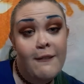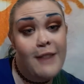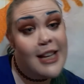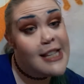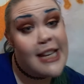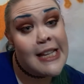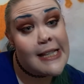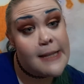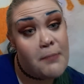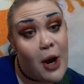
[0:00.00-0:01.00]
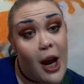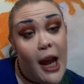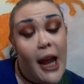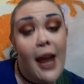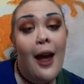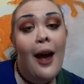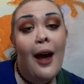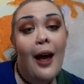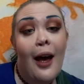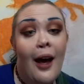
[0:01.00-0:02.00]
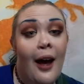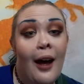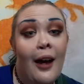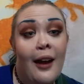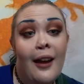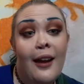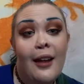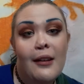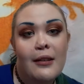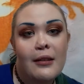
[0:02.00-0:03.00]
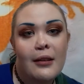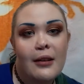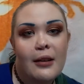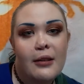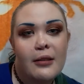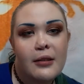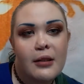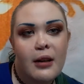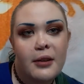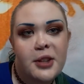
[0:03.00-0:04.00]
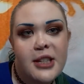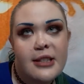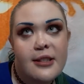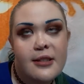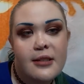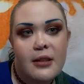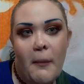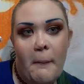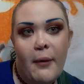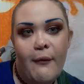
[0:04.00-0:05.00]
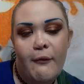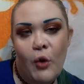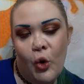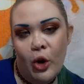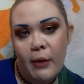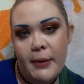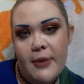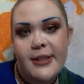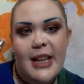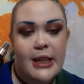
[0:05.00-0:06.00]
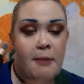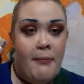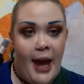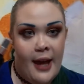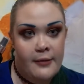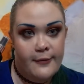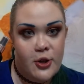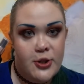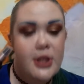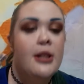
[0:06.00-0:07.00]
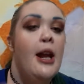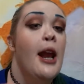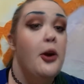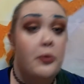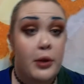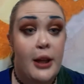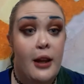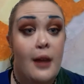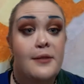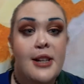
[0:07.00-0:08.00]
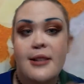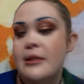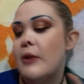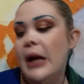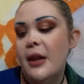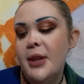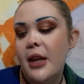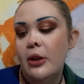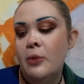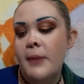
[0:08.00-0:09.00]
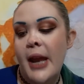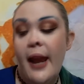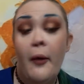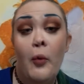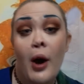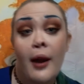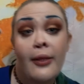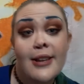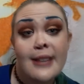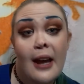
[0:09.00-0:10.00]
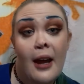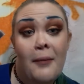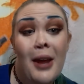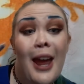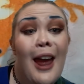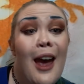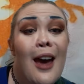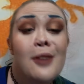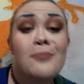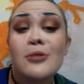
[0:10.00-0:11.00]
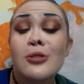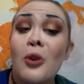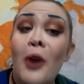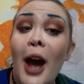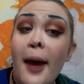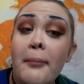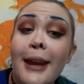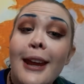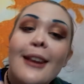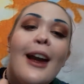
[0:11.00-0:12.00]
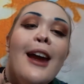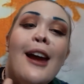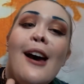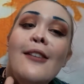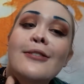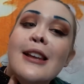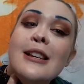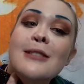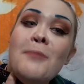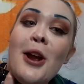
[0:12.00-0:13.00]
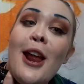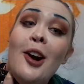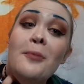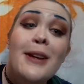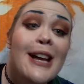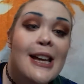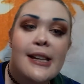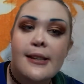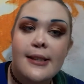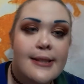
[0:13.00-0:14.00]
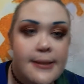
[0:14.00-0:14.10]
Fixing Spray. I got this before, but it was like the matte version, and I really loved it. So I got the illuminating one this time. I'm so happy I have setting spray now, because